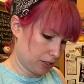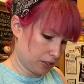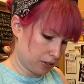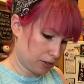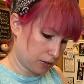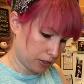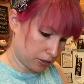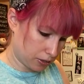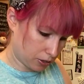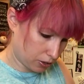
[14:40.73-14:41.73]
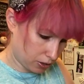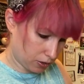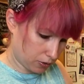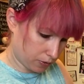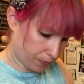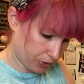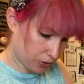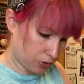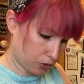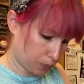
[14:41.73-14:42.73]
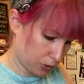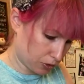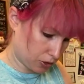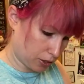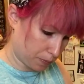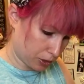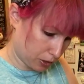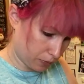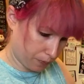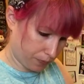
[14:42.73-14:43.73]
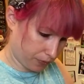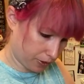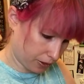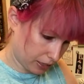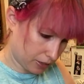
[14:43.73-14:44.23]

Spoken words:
Alright, this is almost chopped up.